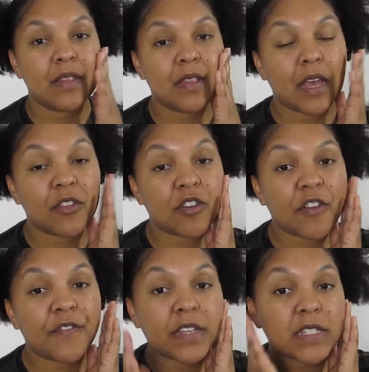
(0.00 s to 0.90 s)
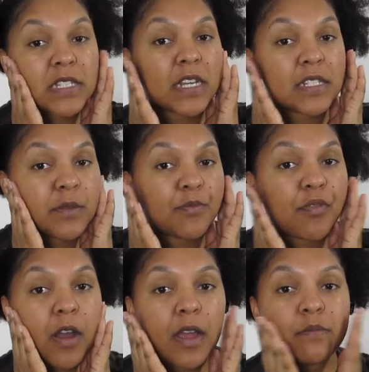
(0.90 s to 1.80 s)
Now that our face is nice and
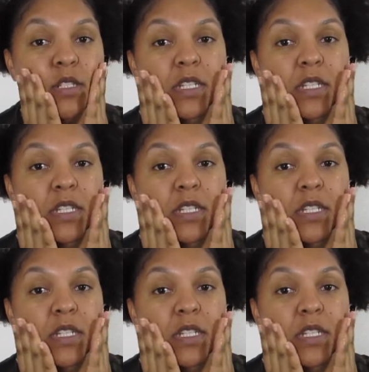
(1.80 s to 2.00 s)
primed,